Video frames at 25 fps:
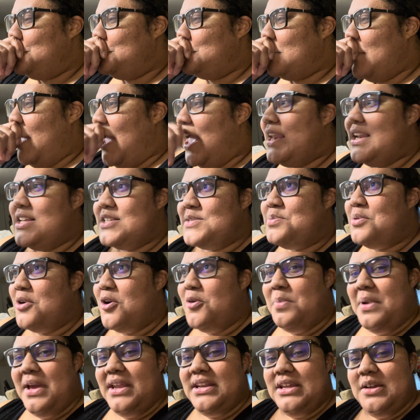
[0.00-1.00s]
as pro
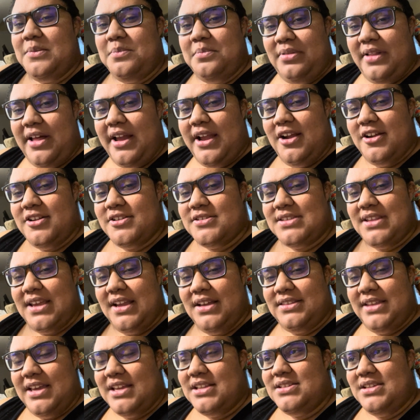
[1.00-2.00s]
bending players,
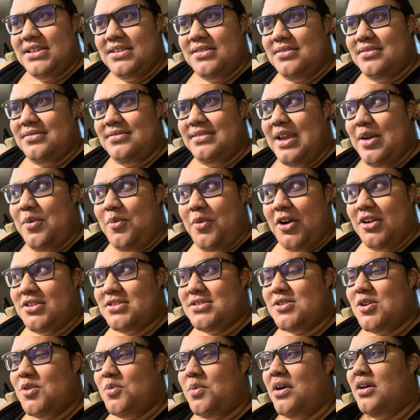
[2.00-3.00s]
like they worked
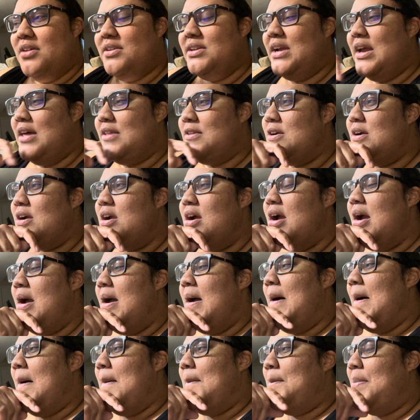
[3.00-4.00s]
so well together.
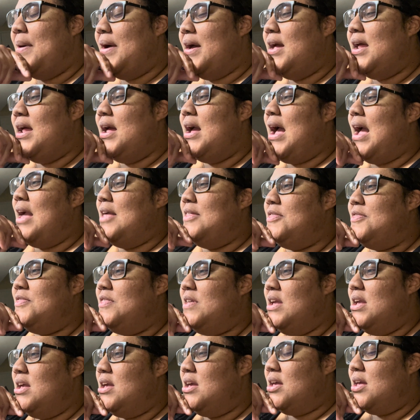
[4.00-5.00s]
But I
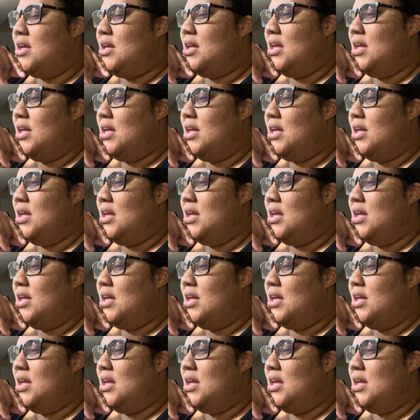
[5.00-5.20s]
think